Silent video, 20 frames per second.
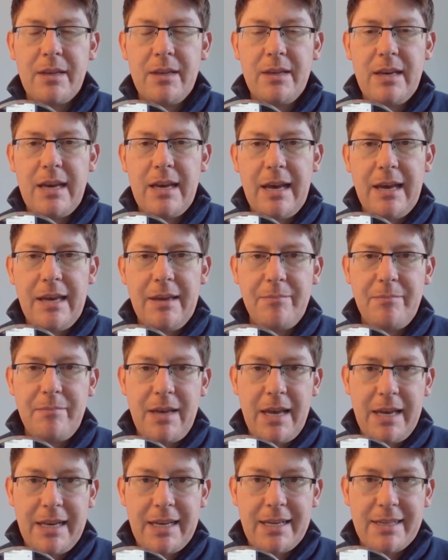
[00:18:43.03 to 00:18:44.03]

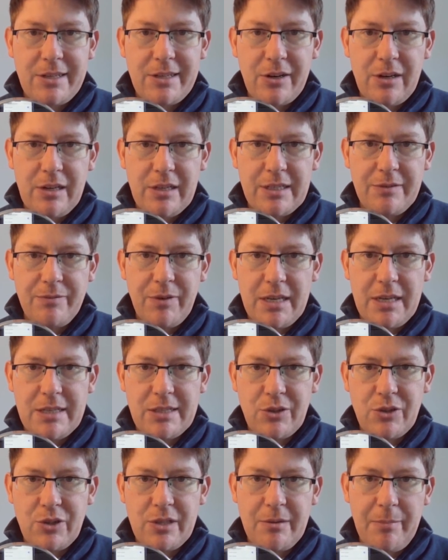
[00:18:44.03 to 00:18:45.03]
an external device
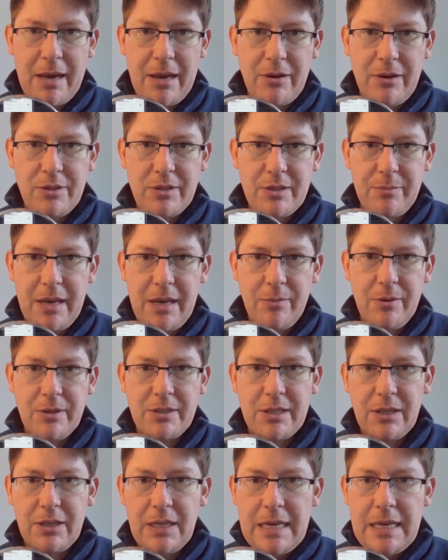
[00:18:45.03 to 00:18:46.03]
such as a mouse to be able
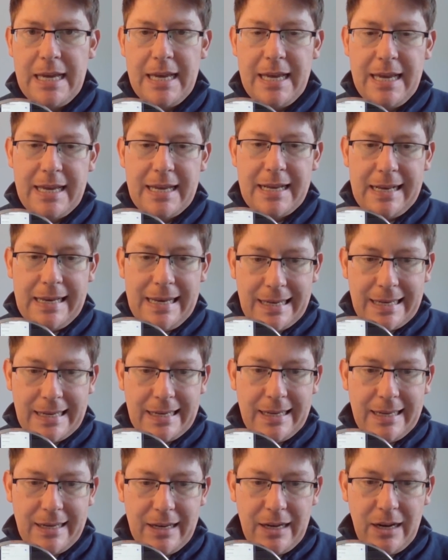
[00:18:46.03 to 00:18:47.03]
to
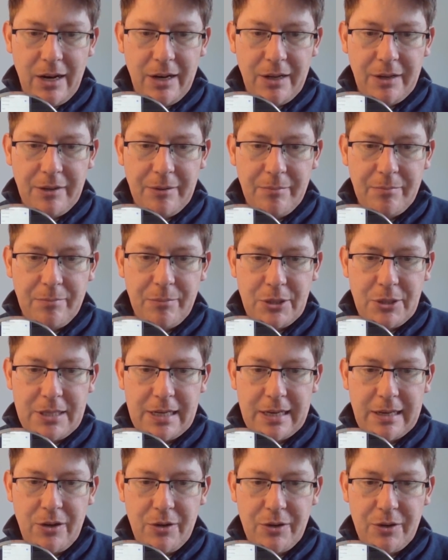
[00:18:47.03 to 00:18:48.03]
click on
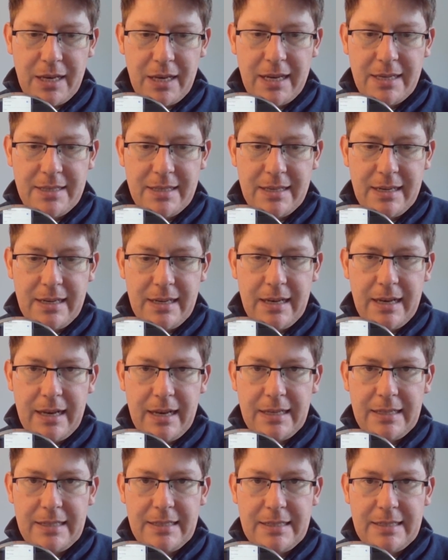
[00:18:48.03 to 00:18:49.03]
particular things.
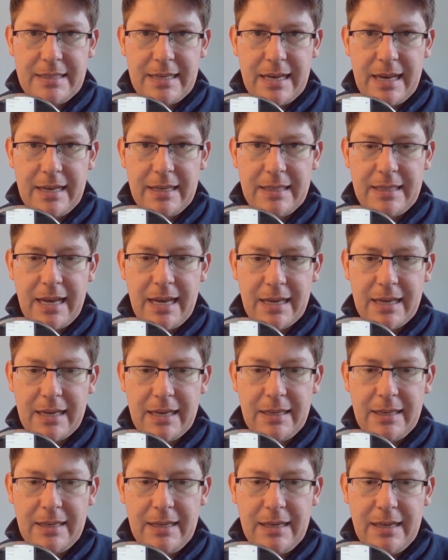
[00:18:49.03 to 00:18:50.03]
And that
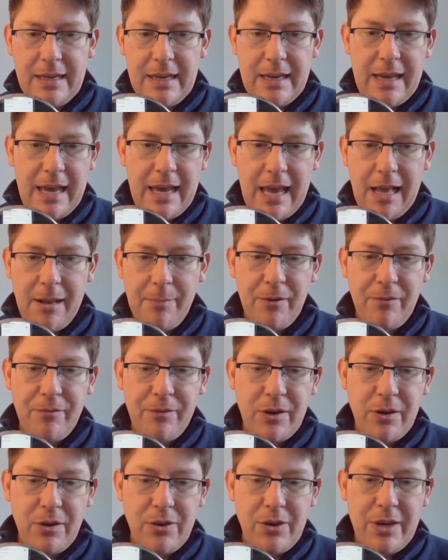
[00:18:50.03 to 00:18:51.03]
can help
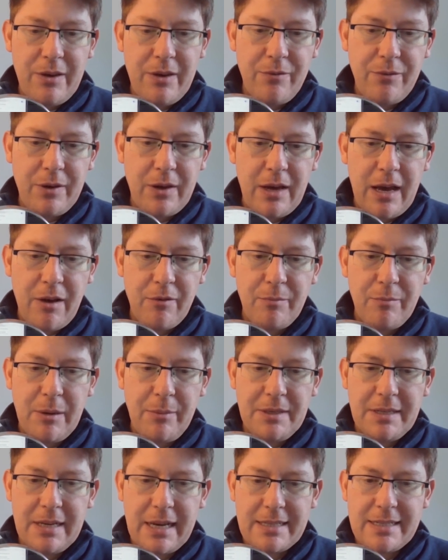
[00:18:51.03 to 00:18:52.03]
if you have
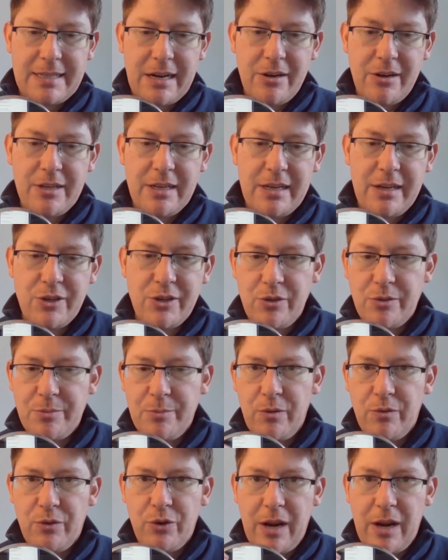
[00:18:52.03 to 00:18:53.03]
maybe dexterity issues
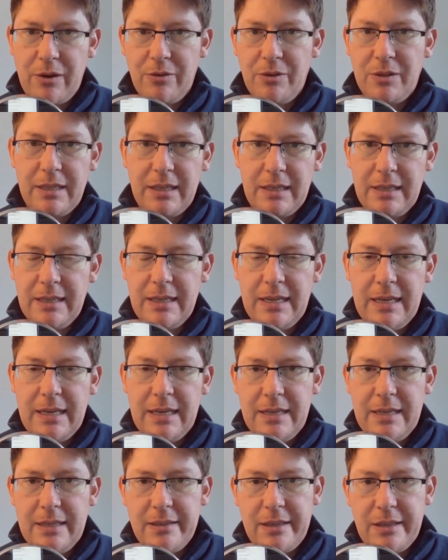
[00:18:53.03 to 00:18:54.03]
moving around
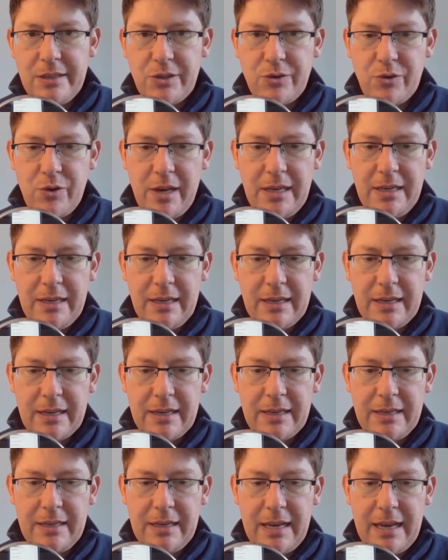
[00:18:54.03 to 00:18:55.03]
the screen. It
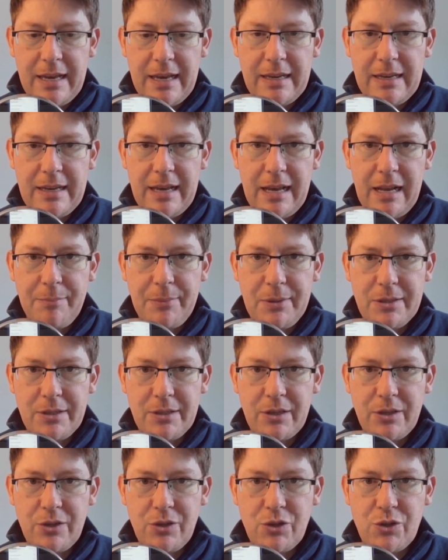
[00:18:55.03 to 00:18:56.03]
can help you
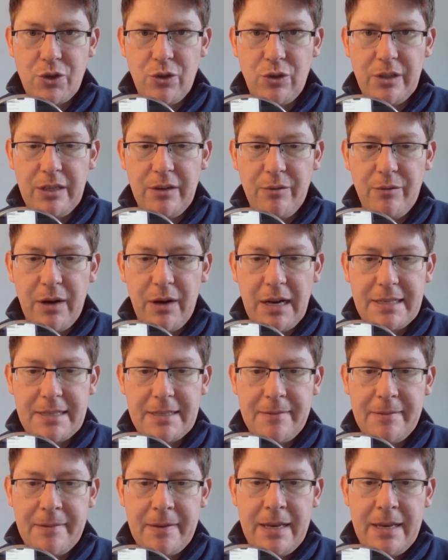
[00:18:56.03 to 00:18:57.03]
to control the
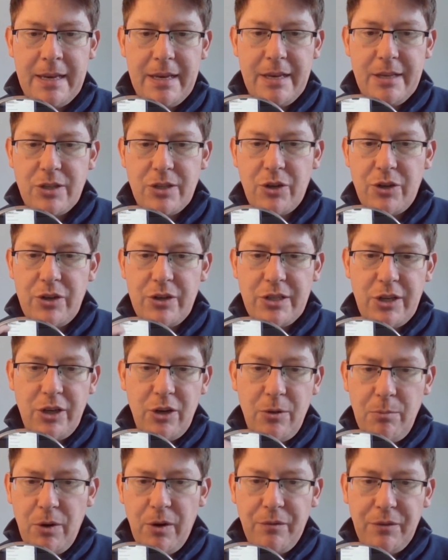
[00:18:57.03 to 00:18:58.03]
device. So there's a
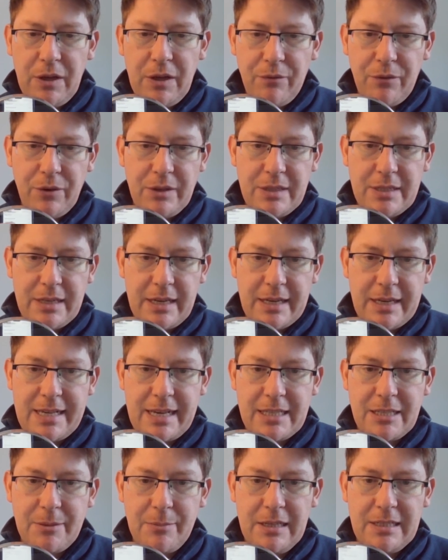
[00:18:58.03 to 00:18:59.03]
number of different
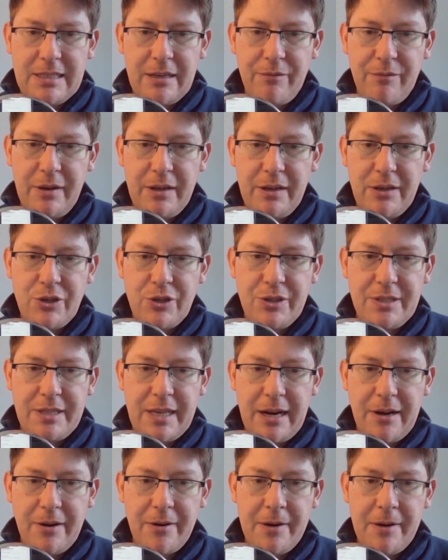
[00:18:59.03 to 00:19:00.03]
accessibility features
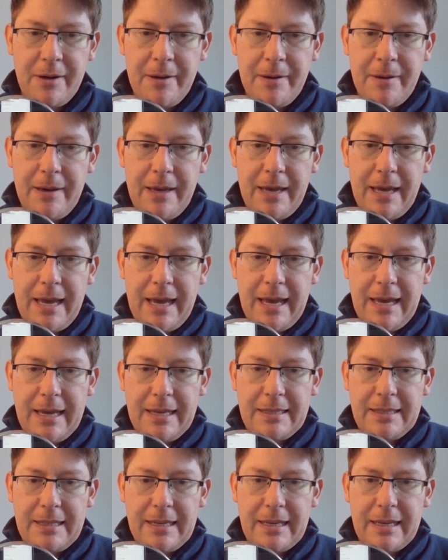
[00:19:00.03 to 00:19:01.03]
there
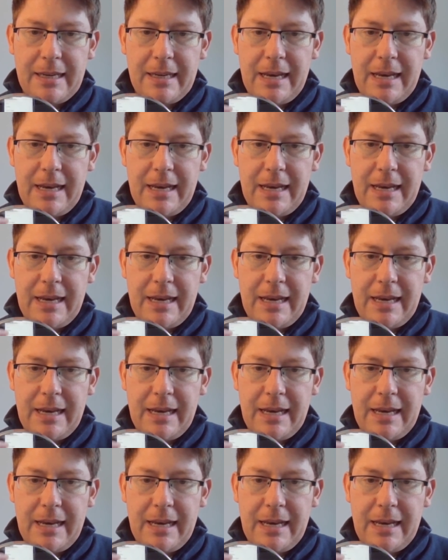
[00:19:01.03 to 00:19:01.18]
that can